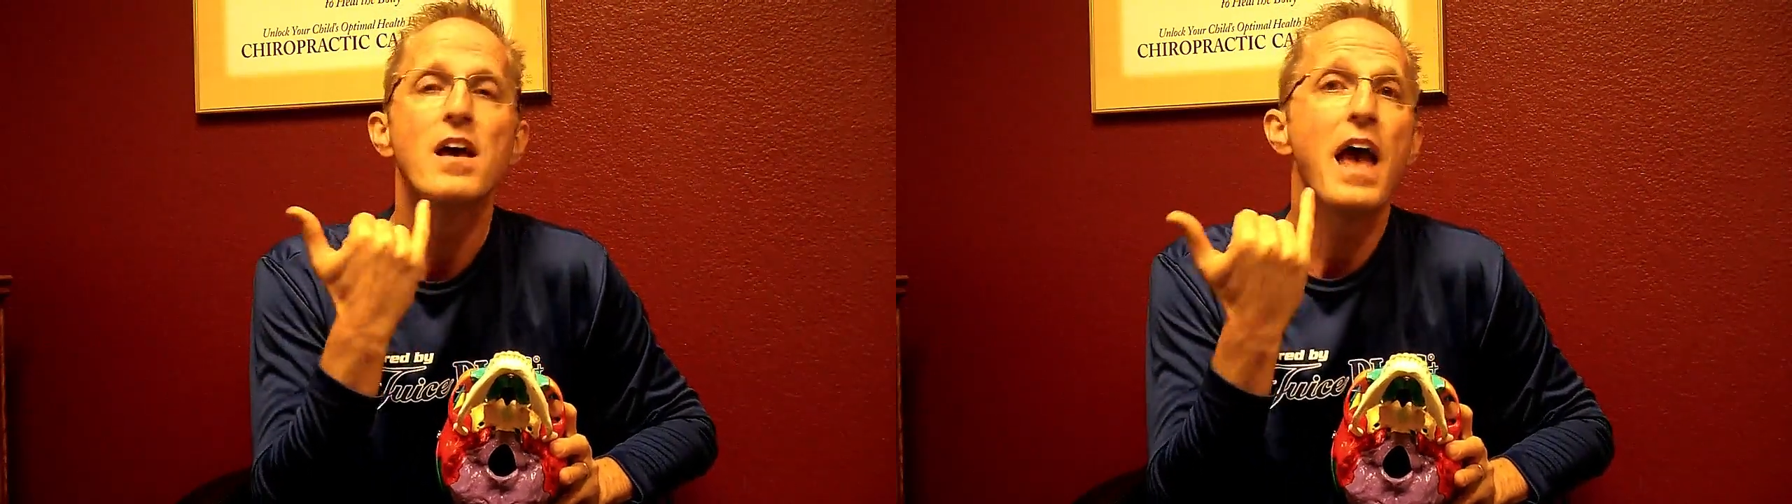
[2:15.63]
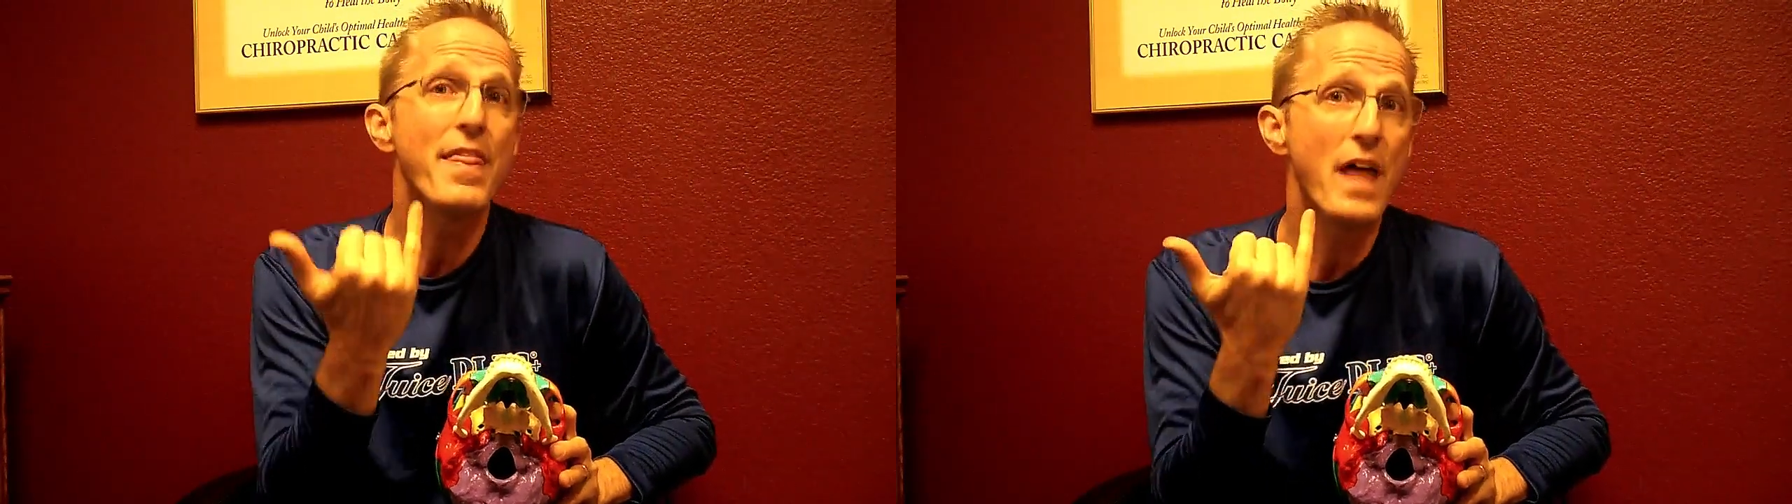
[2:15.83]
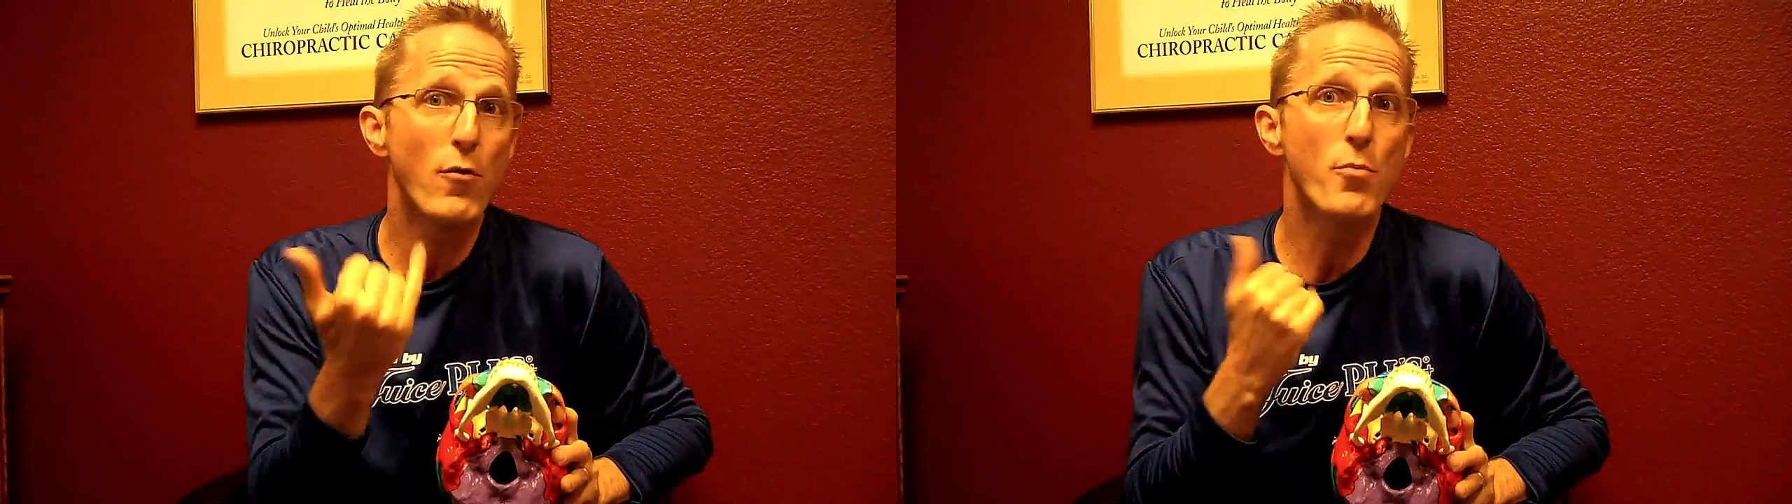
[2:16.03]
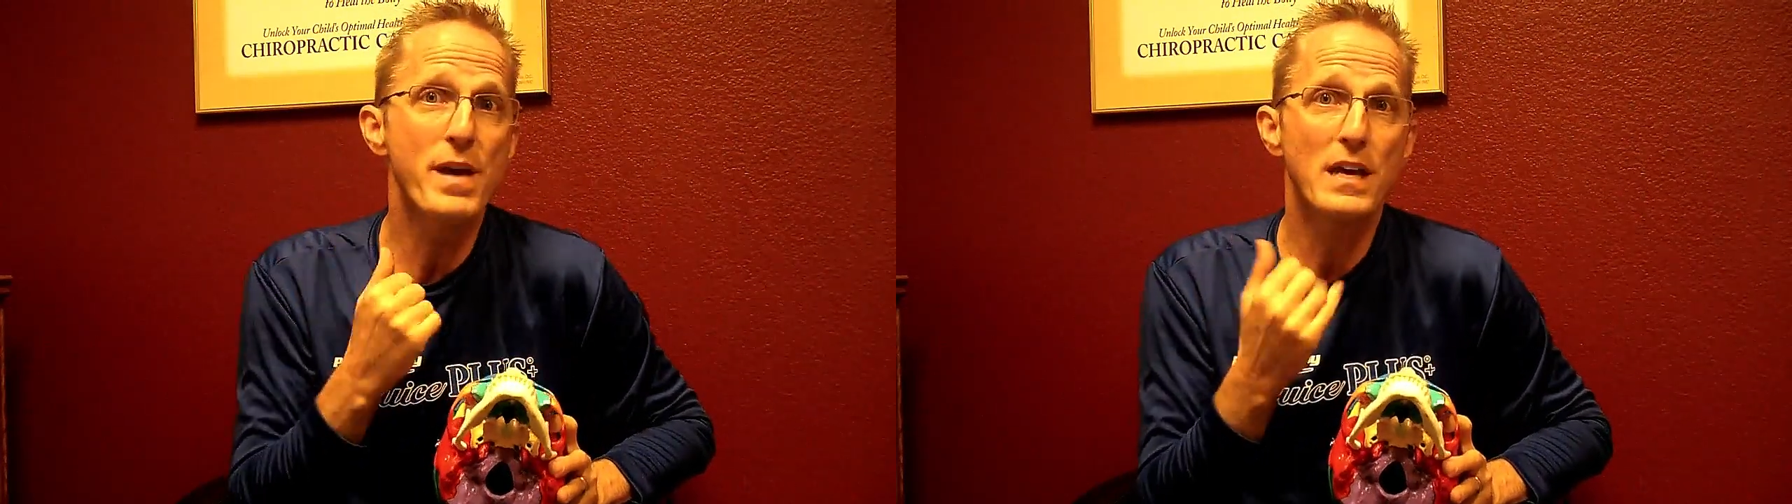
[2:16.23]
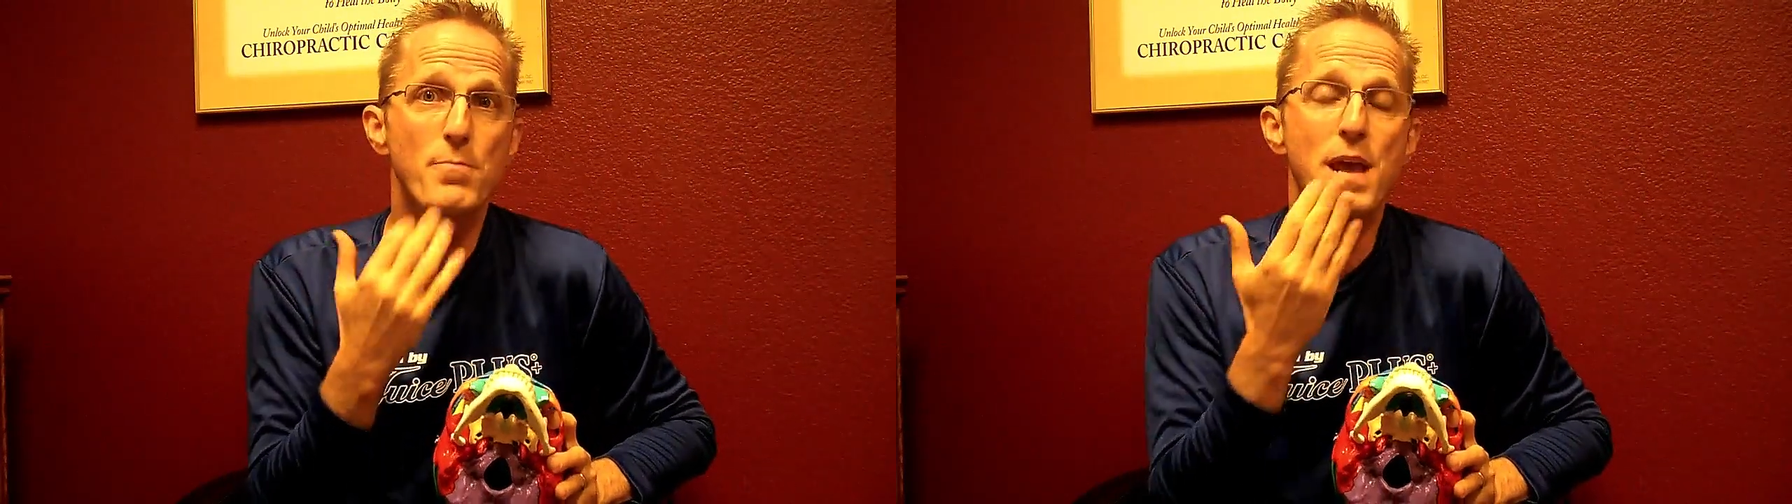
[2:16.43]
and that will
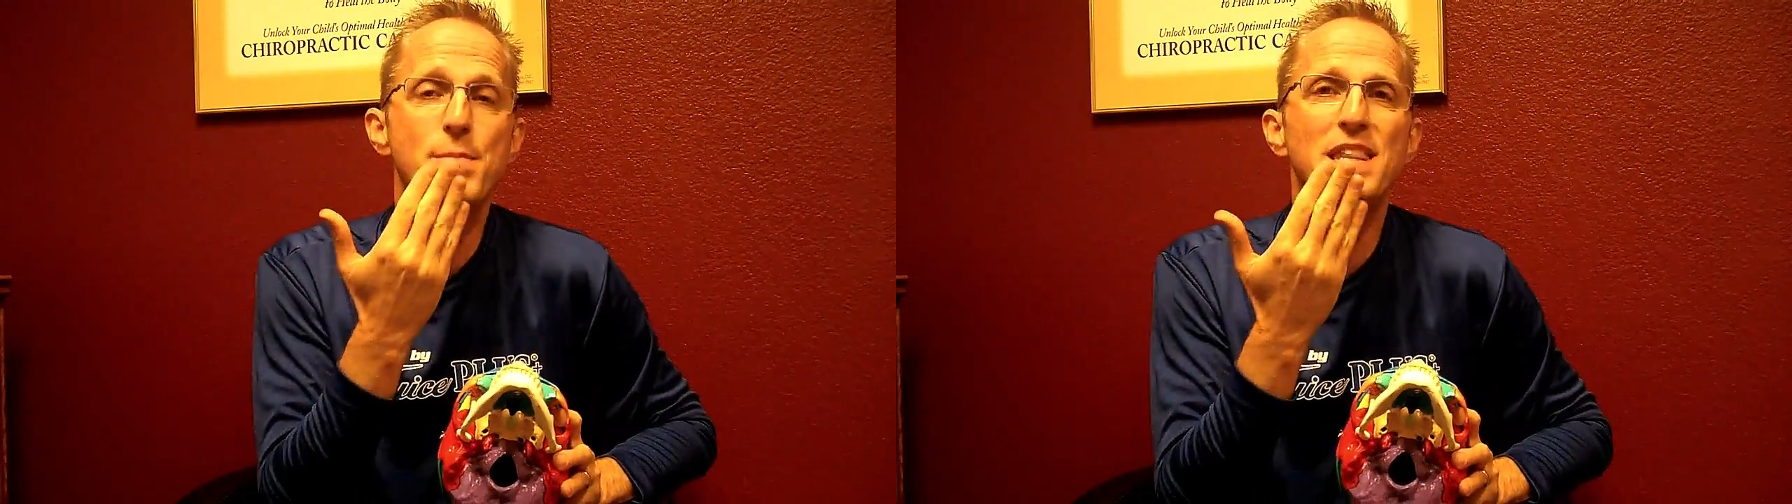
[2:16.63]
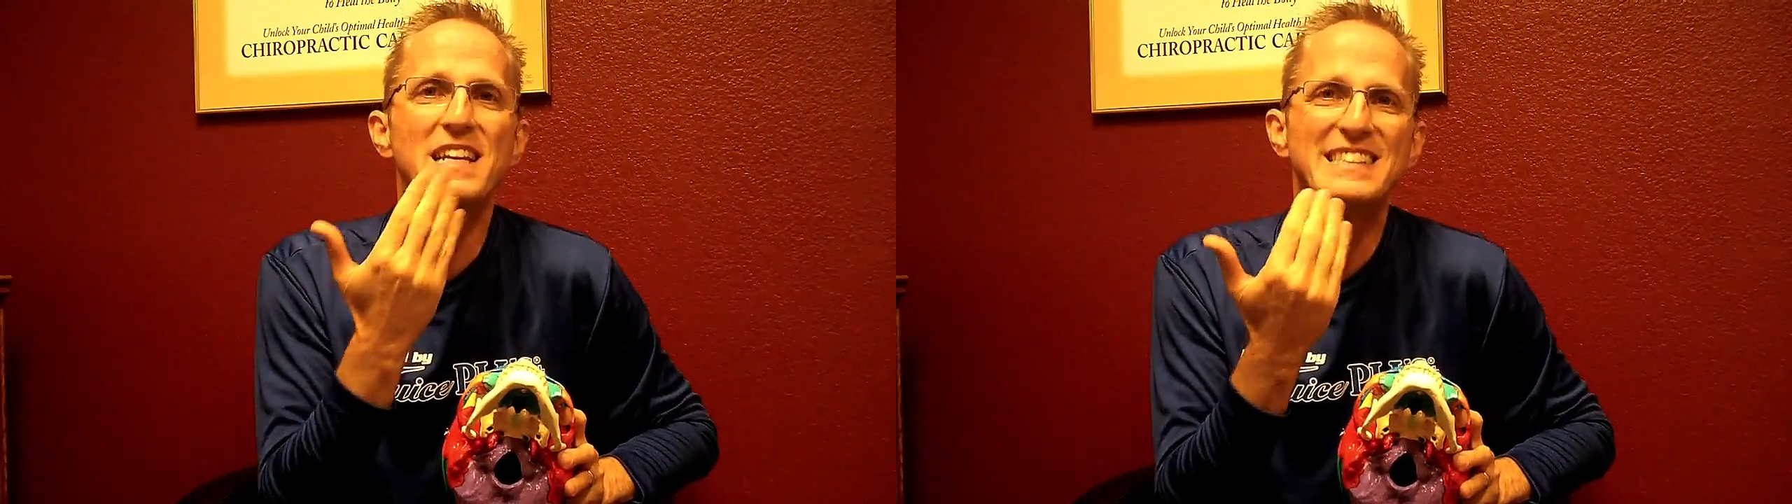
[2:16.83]
make a baby that